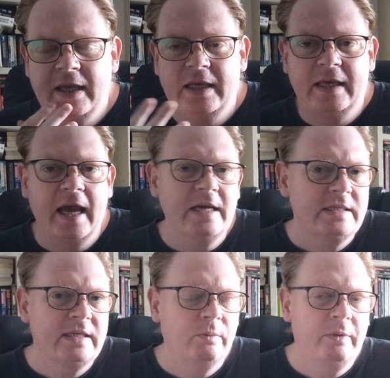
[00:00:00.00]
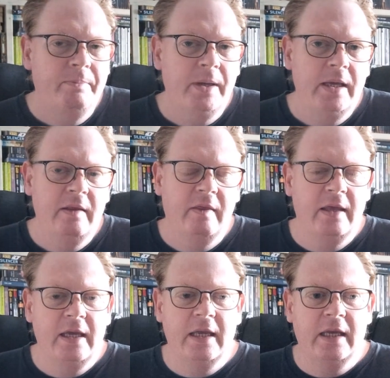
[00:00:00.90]
guess it would be
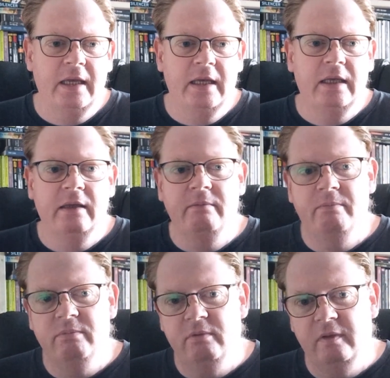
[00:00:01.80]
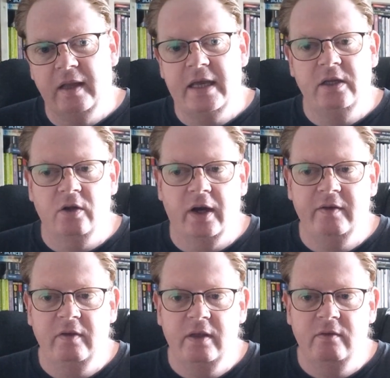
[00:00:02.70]
the late
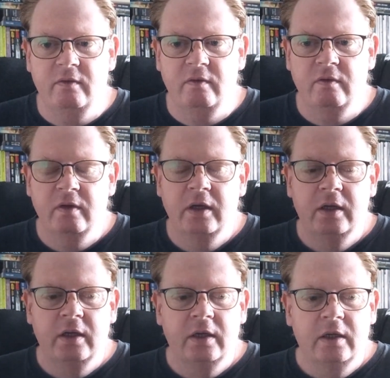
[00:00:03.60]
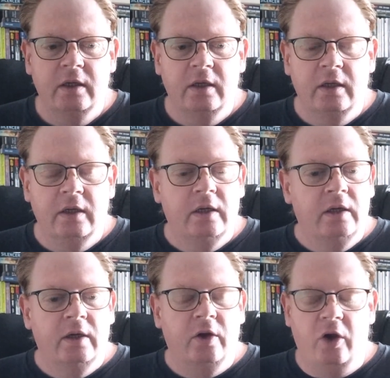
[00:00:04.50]
90s,
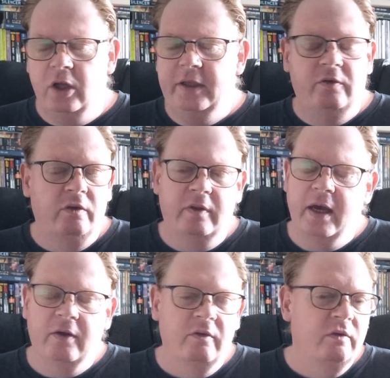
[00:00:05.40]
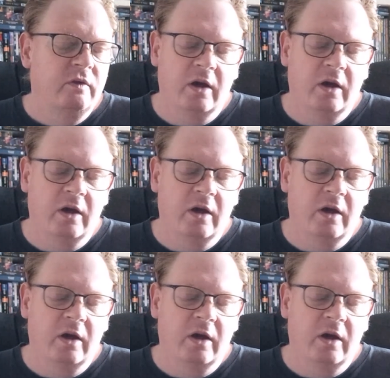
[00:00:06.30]
early 2000s.